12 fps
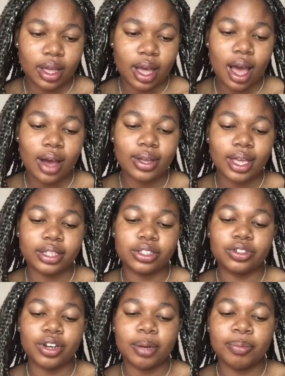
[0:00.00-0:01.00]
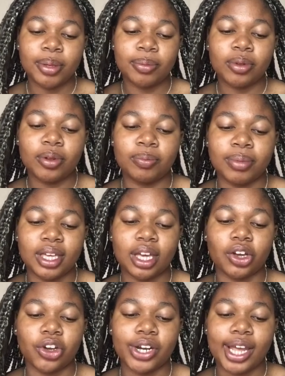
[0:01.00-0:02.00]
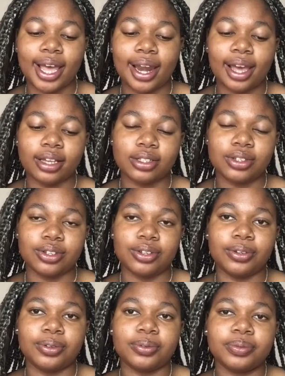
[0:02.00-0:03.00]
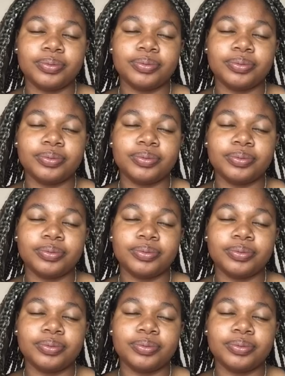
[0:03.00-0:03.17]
How can straight people be a good ally to you?